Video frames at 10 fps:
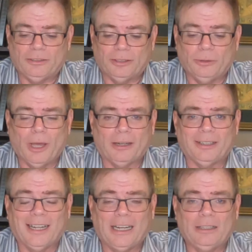
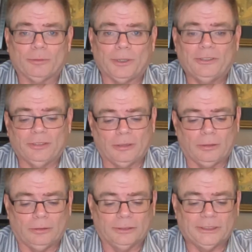283
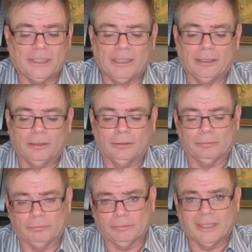sold.
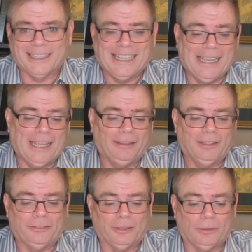So again,
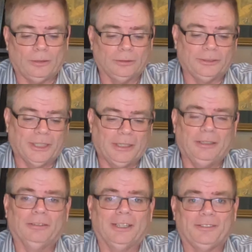the solds and
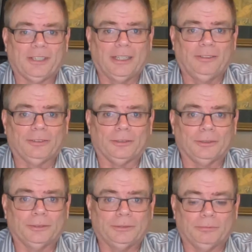new listings
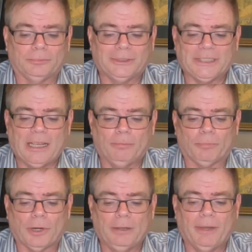are
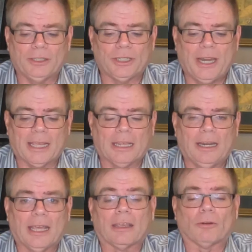stand pretty much neck
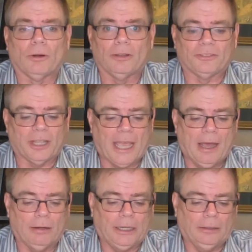and neck across the
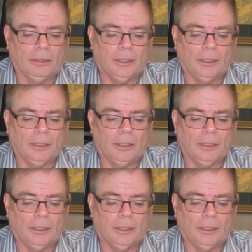county.